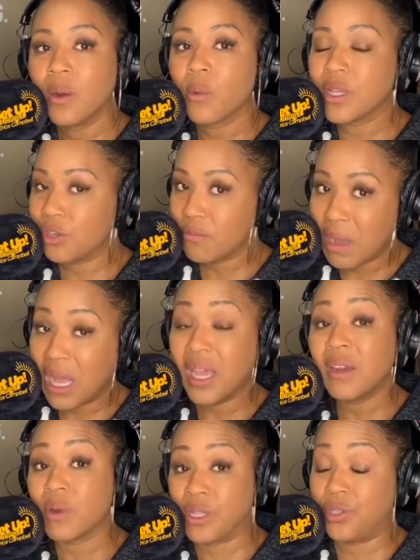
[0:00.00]
Rest your
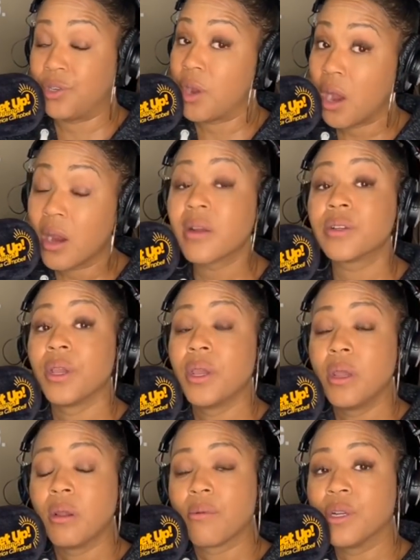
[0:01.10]
mind, rest your heart,
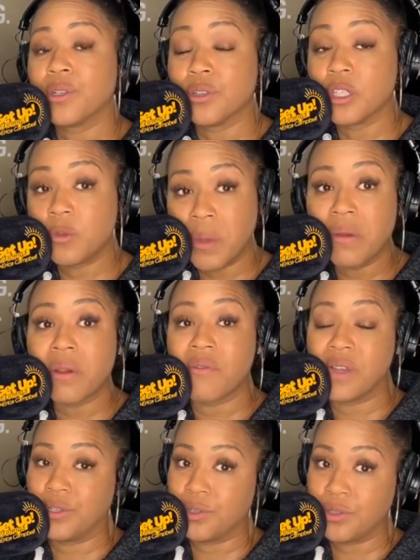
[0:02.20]
rest your spirit,
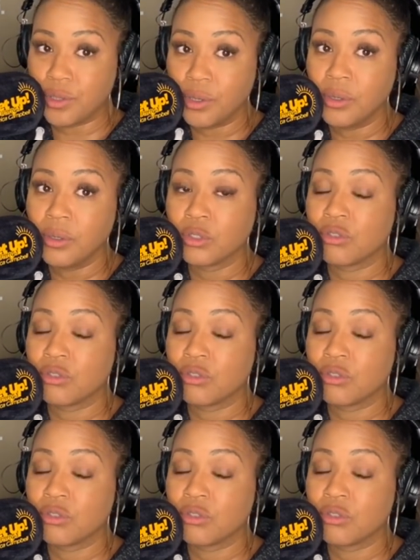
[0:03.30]
rest your soul.